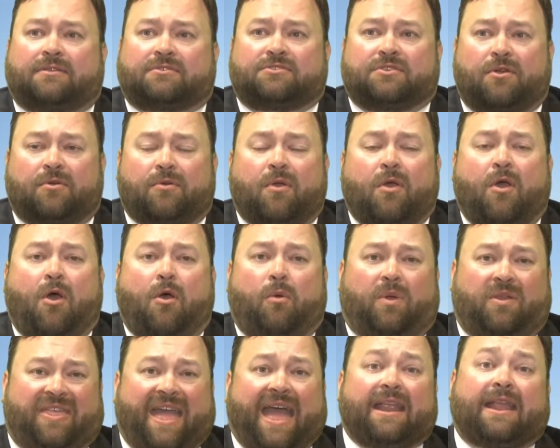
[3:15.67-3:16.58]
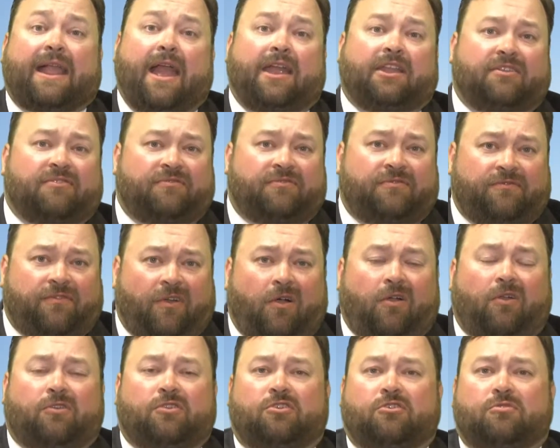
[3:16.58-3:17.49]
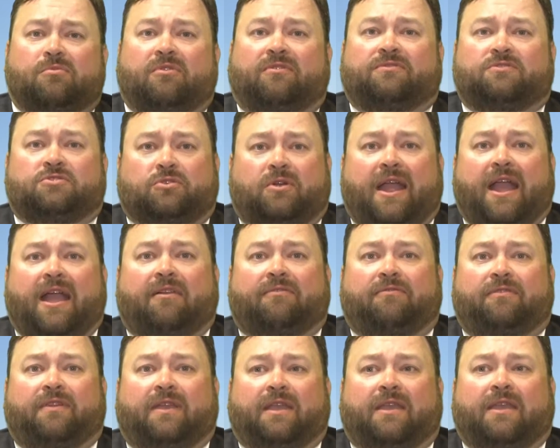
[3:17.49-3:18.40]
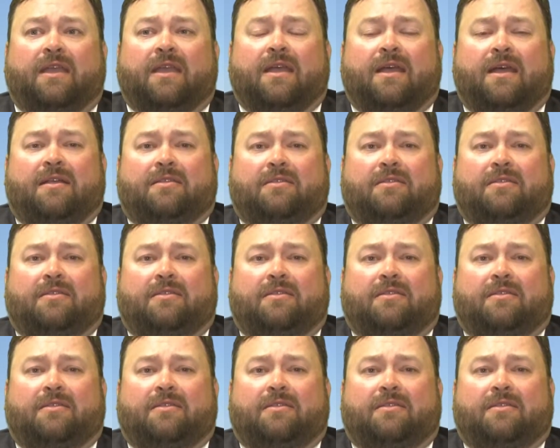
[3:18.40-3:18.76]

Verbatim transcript: And so, with that kind of volume of traffic,